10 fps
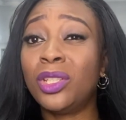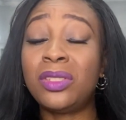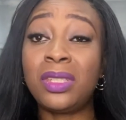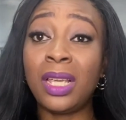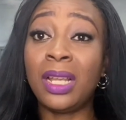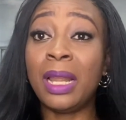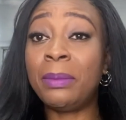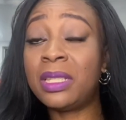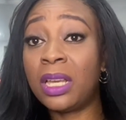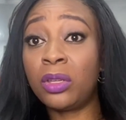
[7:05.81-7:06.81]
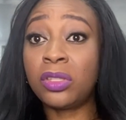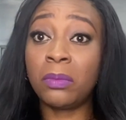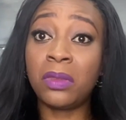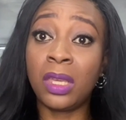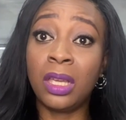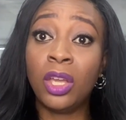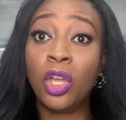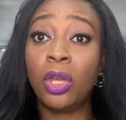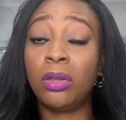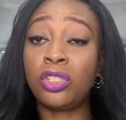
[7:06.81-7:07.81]
See, let me tell you something,
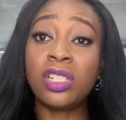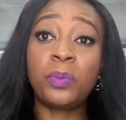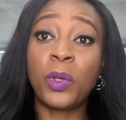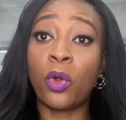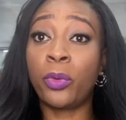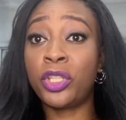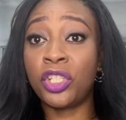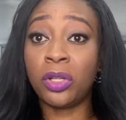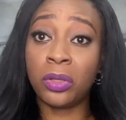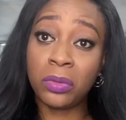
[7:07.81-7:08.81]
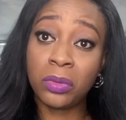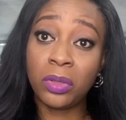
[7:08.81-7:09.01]
just be original.